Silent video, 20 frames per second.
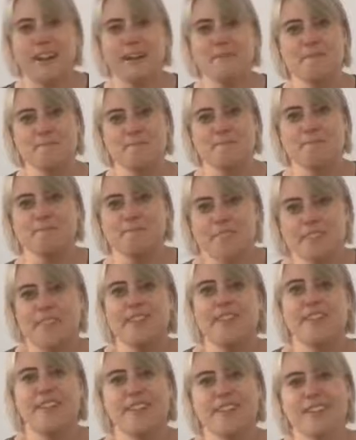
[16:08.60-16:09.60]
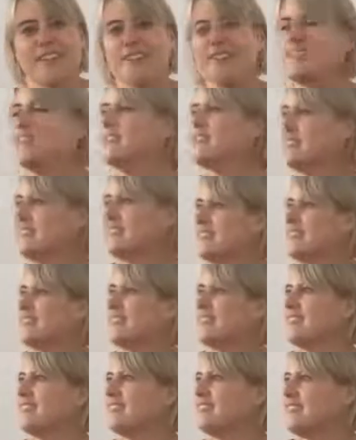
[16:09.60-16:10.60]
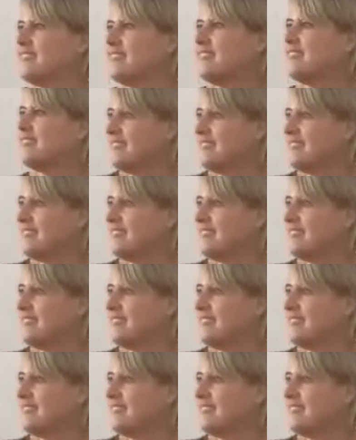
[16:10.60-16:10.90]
And we link into the